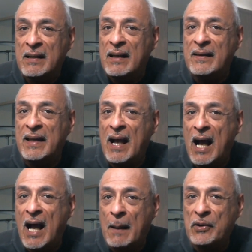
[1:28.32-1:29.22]
the
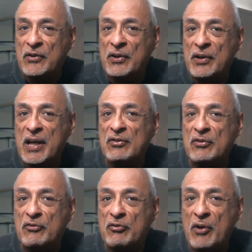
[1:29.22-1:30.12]
opportunity to
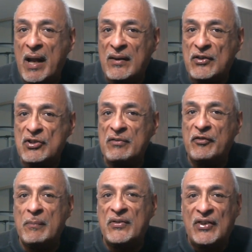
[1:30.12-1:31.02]
transition
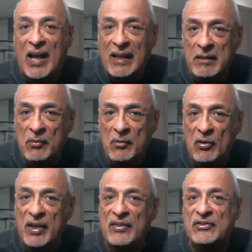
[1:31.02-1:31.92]
from silent
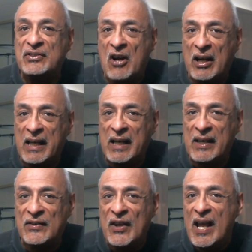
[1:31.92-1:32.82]
movies to
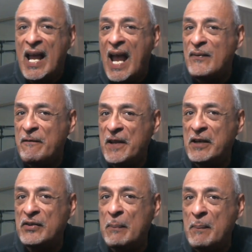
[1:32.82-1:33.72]
talkies and they
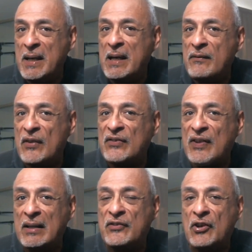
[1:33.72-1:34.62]
figured that many of the
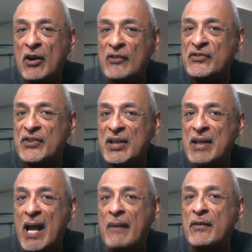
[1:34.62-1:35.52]
silent stars didn't
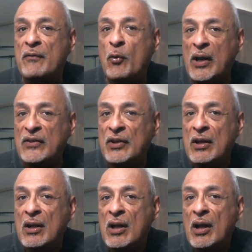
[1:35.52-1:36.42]
have the voice
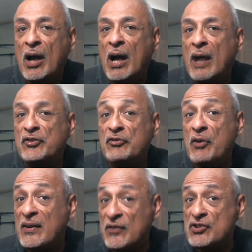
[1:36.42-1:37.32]
uh, to
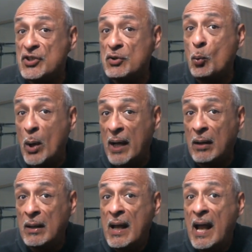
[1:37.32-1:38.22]
transition well
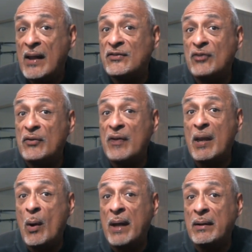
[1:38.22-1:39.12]
and so they
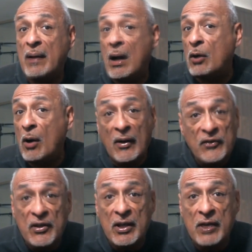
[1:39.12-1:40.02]
went across the
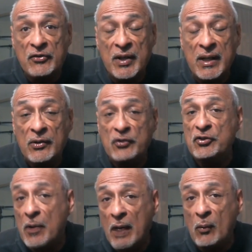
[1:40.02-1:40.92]
country to
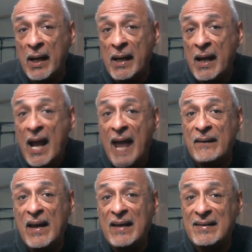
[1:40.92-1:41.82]
broadway and
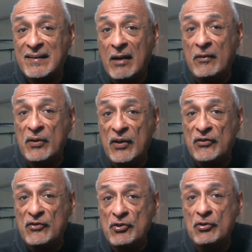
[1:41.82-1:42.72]
they discovered
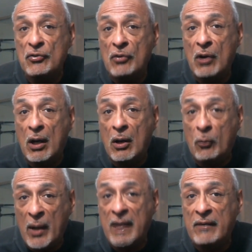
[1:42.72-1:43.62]
this new
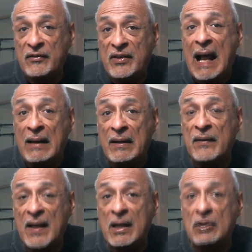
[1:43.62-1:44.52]
array of talent
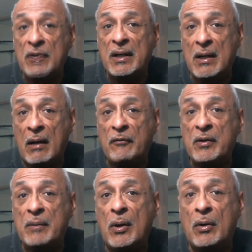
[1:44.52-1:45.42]
that included
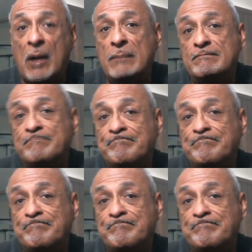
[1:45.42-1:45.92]
humphrey bogart